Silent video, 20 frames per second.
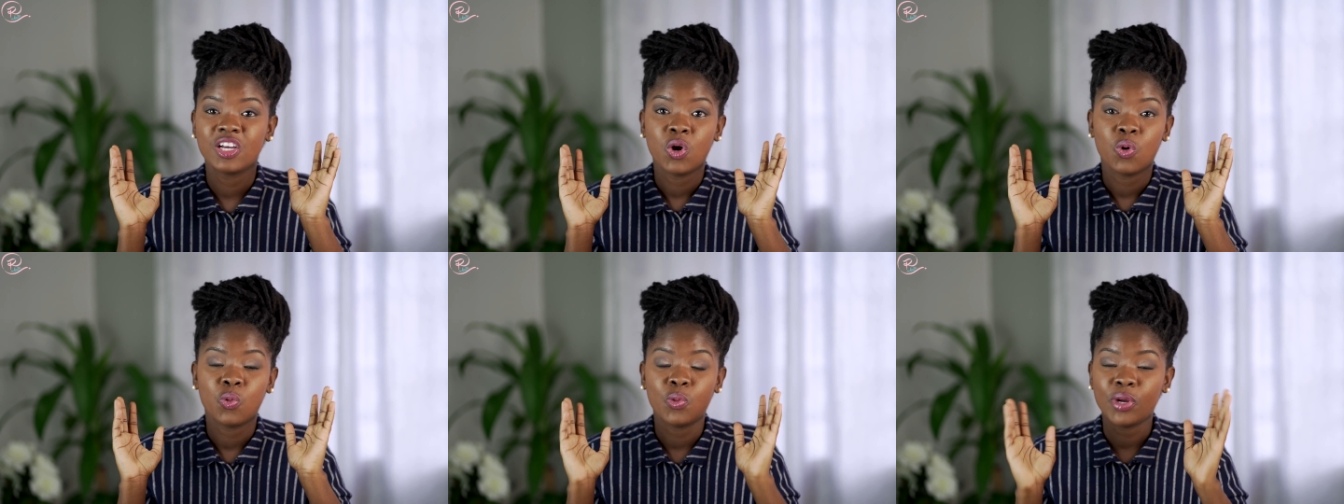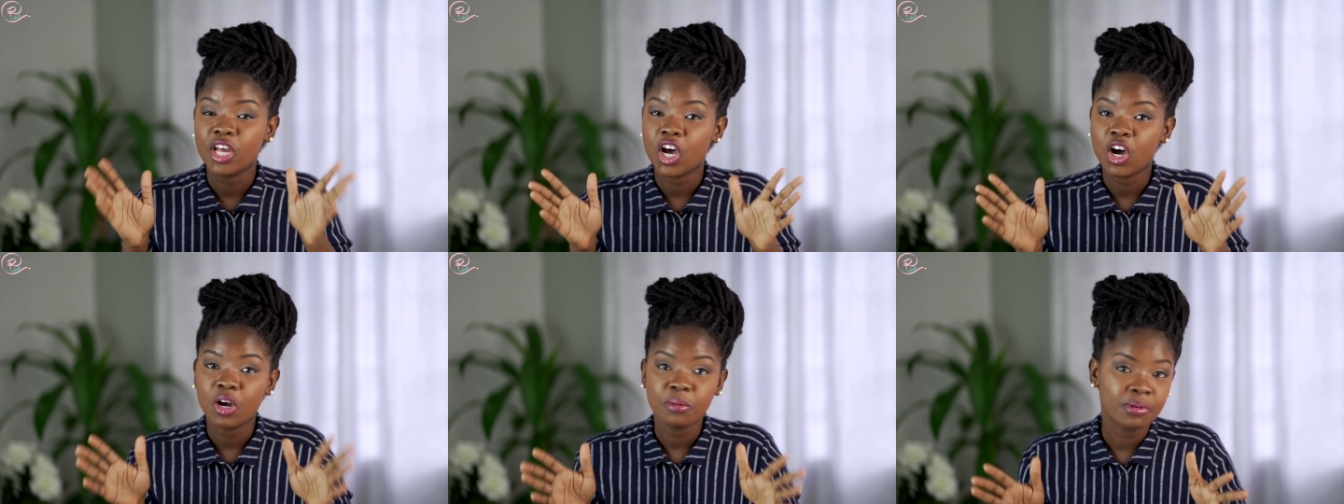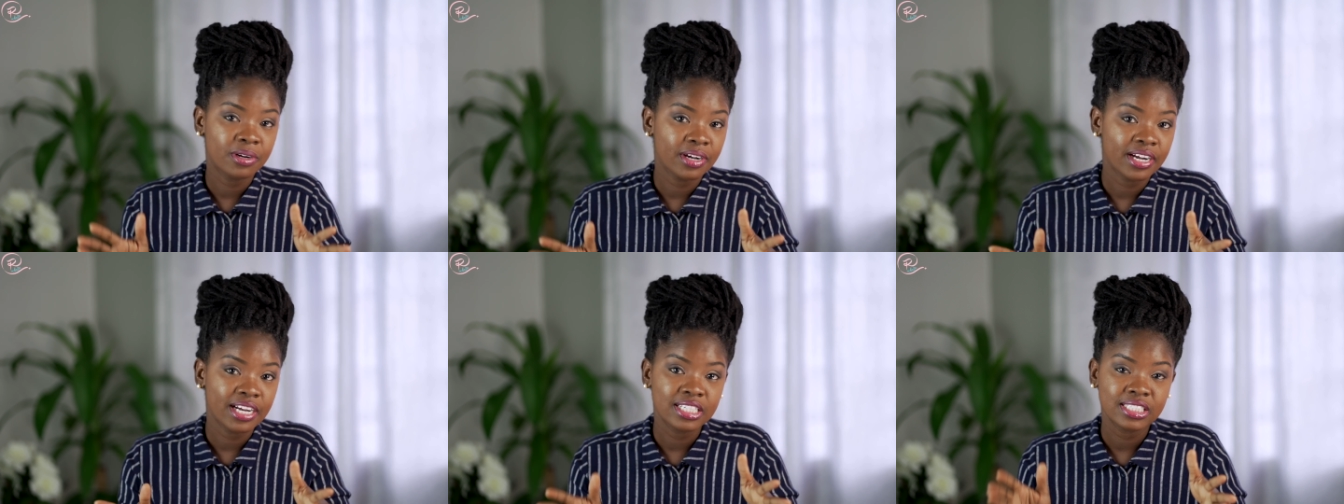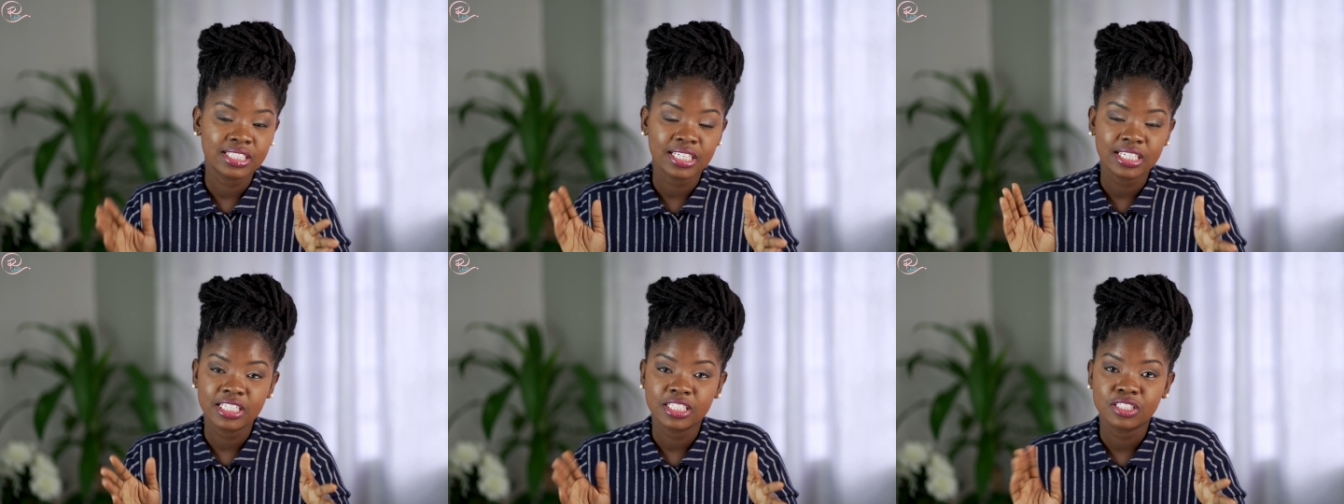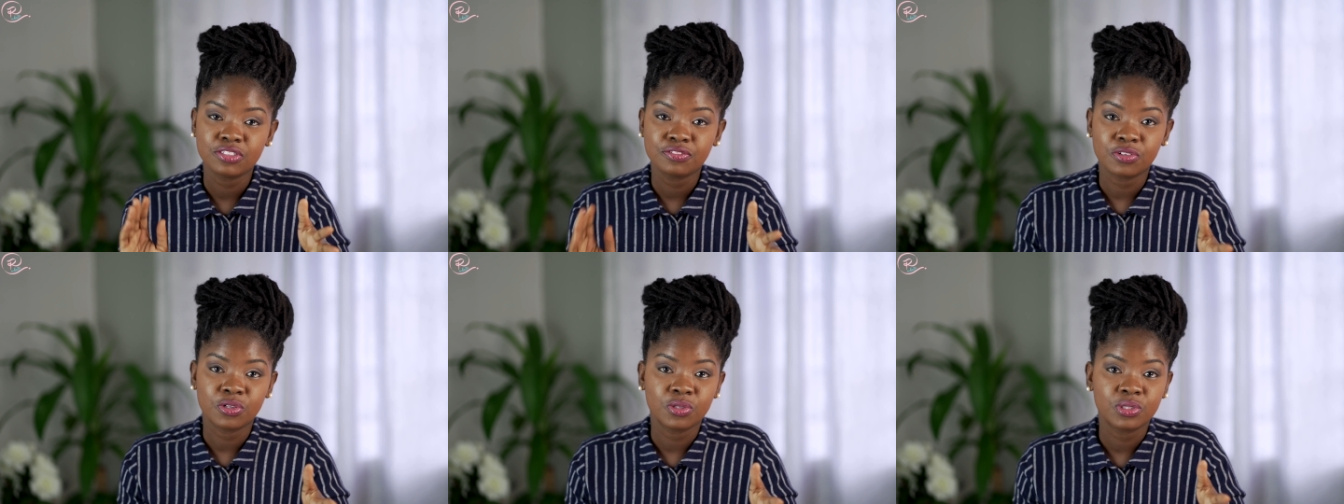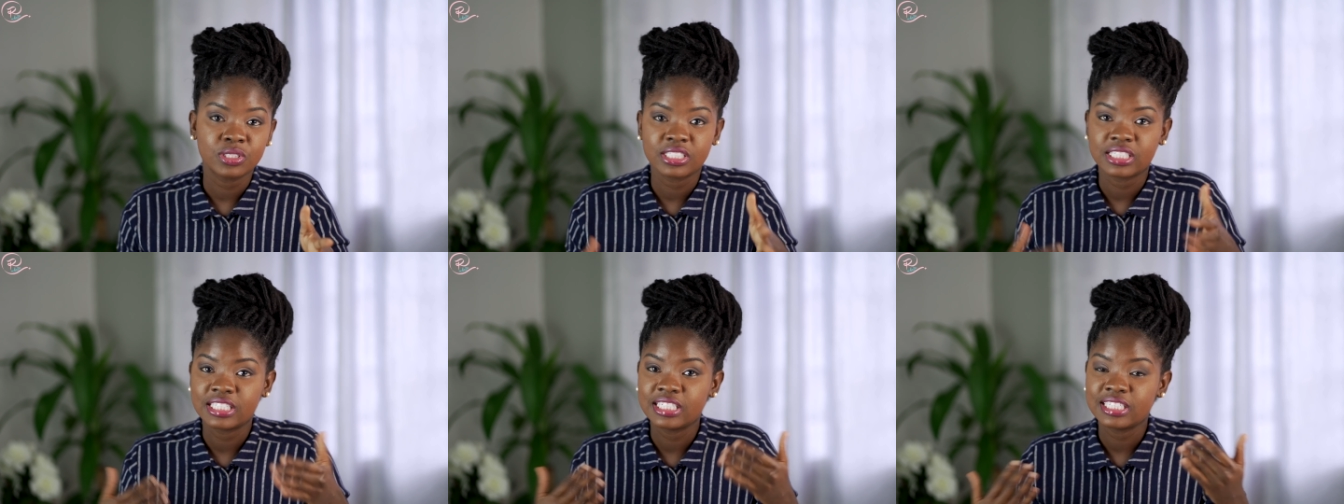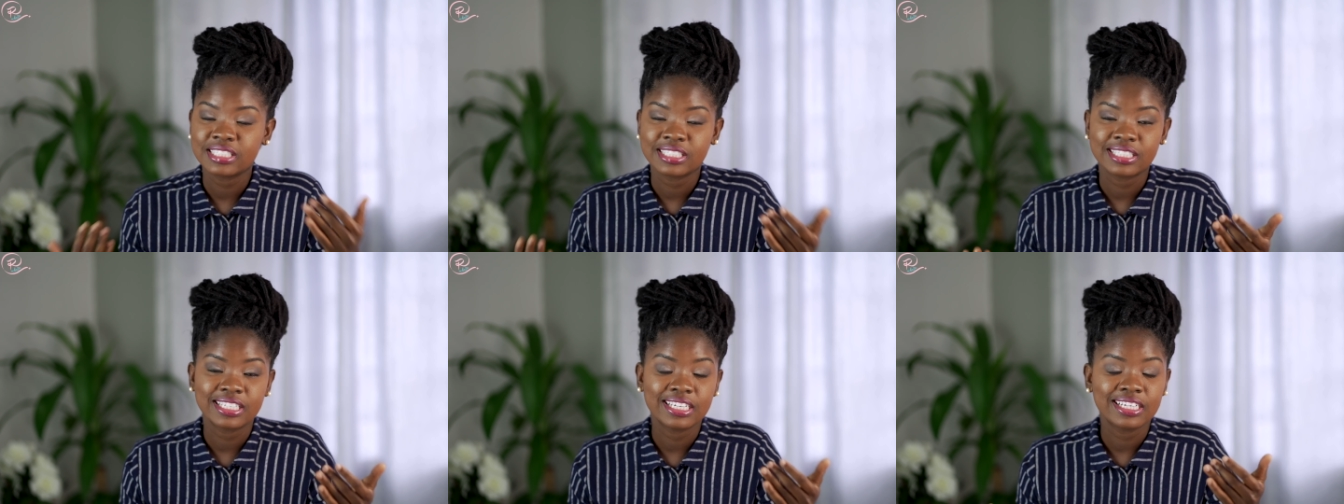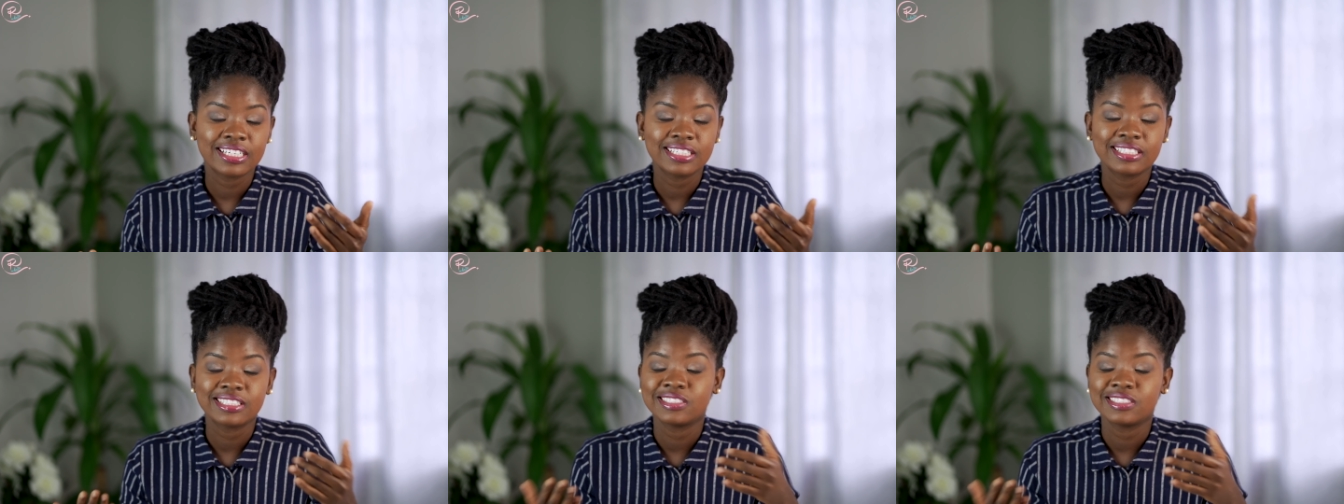with the upgrades of these phones these days,